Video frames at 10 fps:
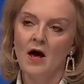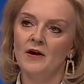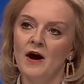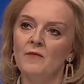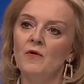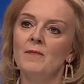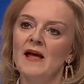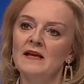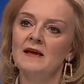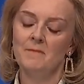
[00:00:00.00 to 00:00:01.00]
and I will
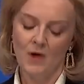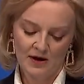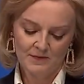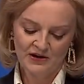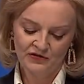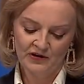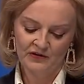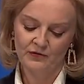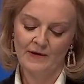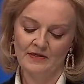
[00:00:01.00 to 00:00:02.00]
make it my
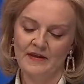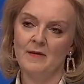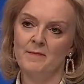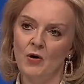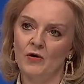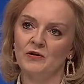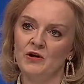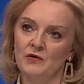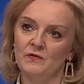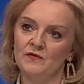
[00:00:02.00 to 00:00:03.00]
mission to end the abhorrent
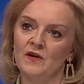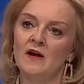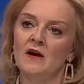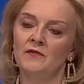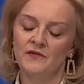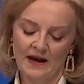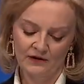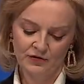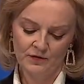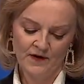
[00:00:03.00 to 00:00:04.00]
use of
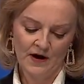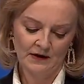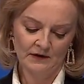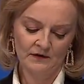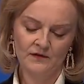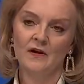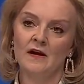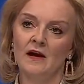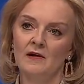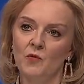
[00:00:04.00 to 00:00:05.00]
sexual violence
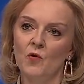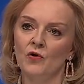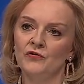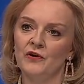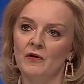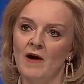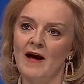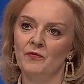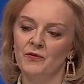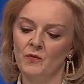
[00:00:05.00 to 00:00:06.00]
in wars
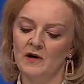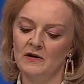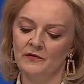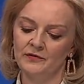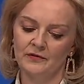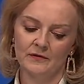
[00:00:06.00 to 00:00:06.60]
around the world.